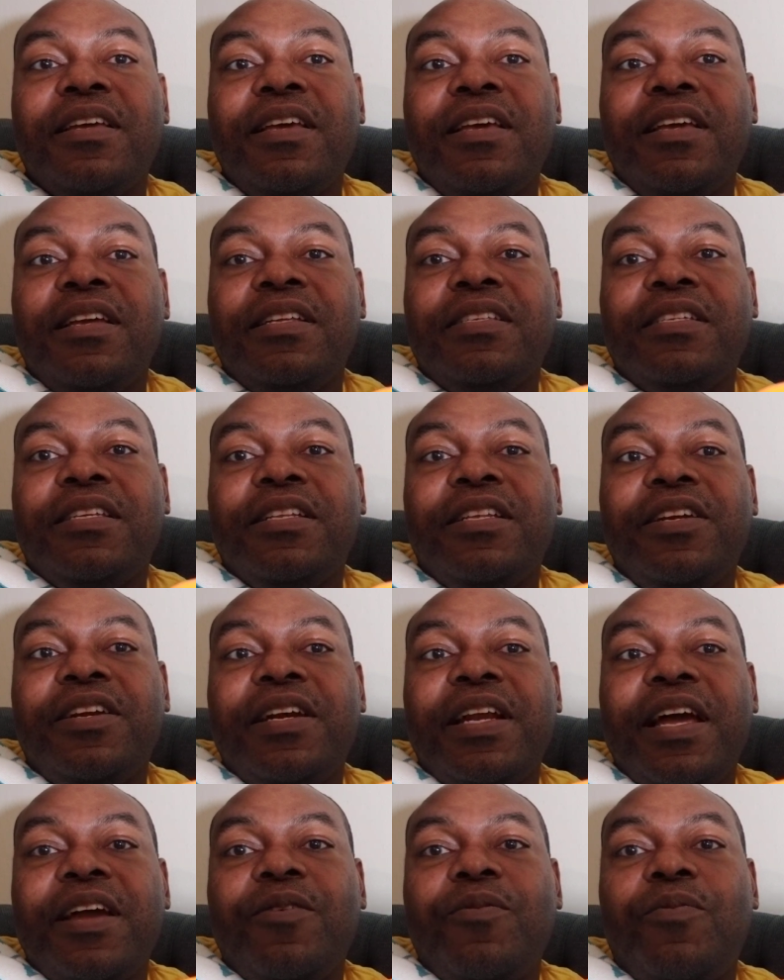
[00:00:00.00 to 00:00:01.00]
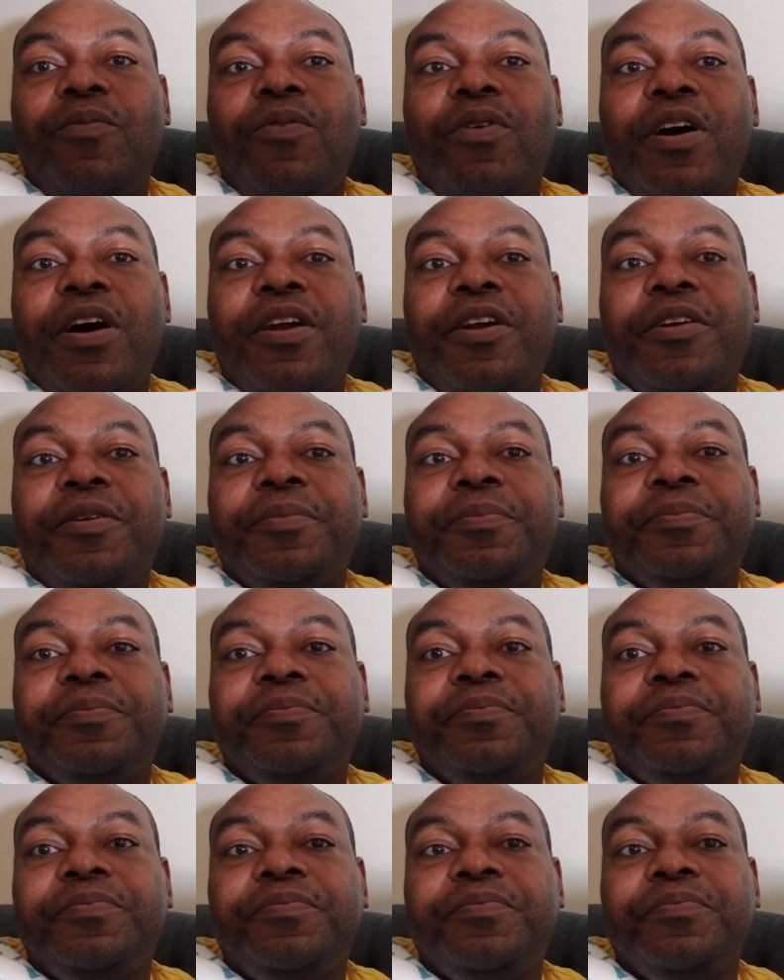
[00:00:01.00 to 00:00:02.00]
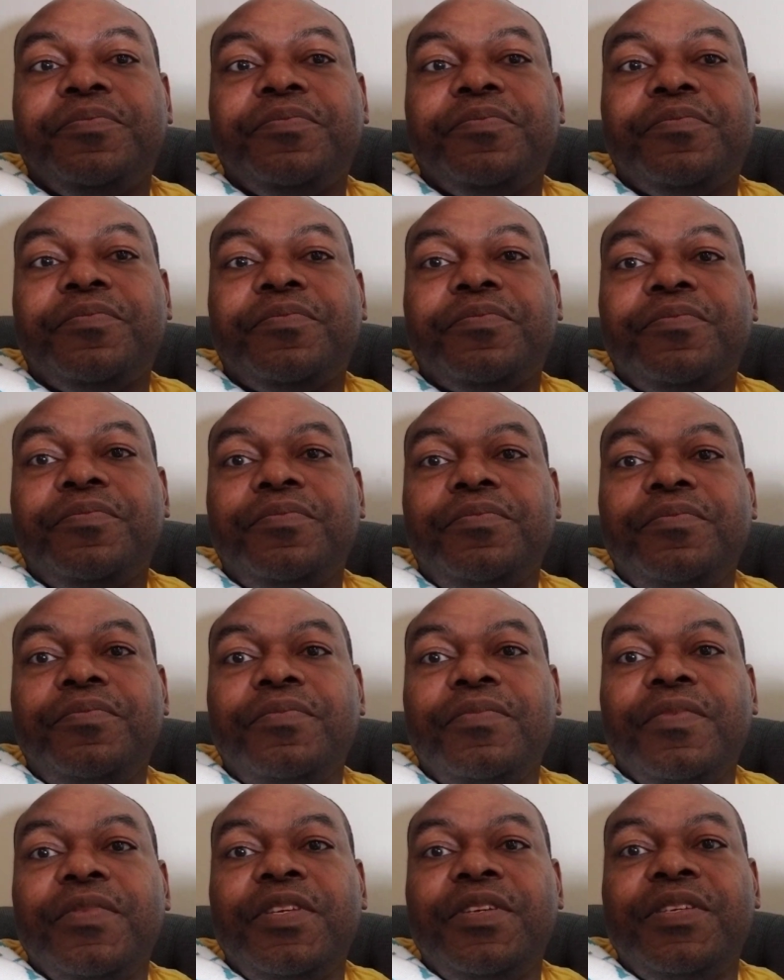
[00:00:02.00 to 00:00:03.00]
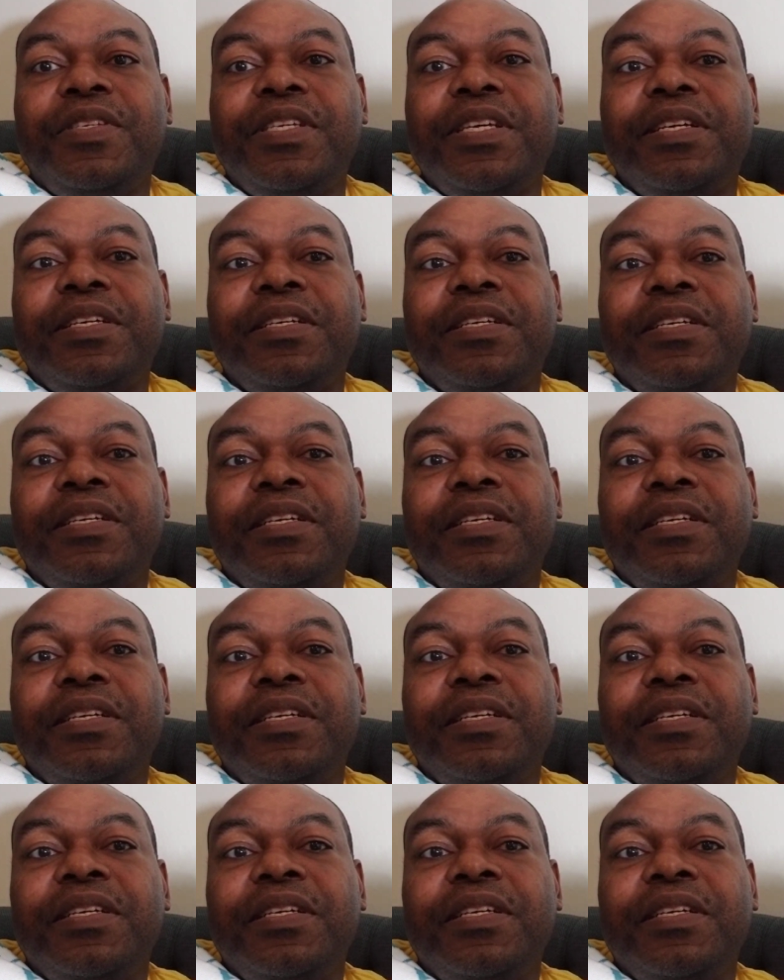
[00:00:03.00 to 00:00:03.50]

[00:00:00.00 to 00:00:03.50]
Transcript: It's clear like water. You see?